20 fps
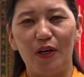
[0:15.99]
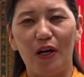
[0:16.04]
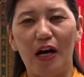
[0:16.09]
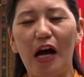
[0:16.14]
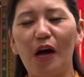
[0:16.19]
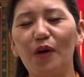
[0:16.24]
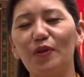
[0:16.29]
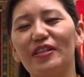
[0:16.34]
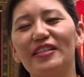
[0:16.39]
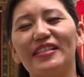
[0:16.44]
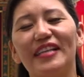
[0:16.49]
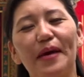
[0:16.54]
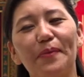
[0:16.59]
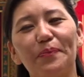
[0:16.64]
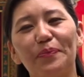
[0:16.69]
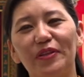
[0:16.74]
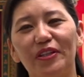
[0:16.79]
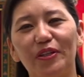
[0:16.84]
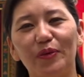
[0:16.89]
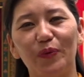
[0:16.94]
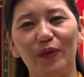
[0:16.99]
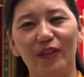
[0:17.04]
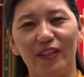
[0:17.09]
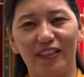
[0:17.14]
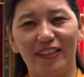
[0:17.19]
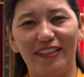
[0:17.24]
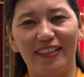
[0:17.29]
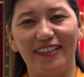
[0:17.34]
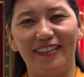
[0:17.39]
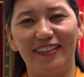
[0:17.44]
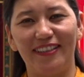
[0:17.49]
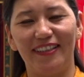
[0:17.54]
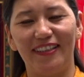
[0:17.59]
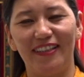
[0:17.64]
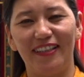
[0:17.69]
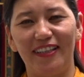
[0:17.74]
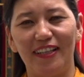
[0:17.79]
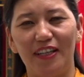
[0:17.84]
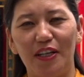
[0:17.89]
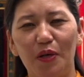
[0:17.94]
How does empathy work?
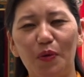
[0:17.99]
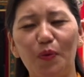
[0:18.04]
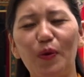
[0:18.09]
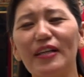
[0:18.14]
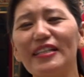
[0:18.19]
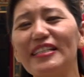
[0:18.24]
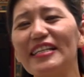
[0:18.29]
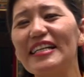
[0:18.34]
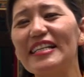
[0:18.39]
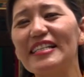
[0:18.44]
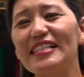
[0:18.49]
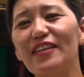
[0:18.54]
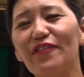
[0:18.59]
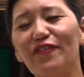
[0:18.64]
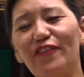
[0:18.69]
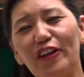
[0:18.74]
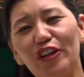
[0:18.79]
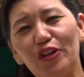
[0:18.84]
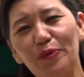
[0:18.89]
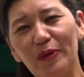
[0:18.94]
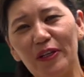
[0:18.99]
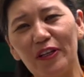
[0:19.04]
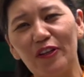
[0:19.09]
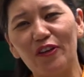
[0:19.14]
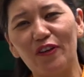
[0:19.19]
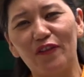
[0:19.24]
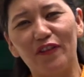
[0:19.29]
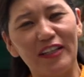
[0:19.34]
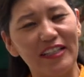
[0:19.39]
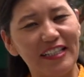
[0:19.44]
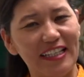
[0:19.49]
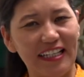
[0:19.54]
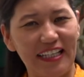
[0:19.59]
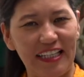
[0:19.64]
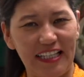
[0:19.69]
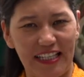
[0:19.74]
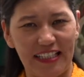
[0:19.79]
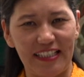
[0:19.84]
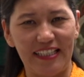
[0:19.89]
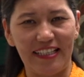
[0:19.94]
What is the phenomenon of
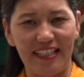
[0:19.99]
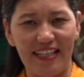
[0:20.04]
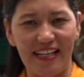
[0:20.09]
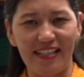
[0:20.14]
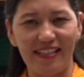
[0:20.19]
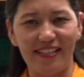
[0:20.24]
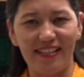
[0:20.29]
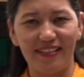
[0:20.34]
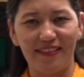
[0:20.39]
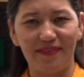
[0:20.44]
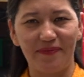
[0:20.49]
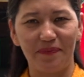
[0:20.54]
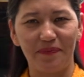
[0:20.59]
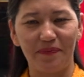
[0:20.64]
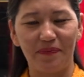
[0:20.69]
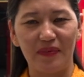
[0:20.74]
interconnectedness?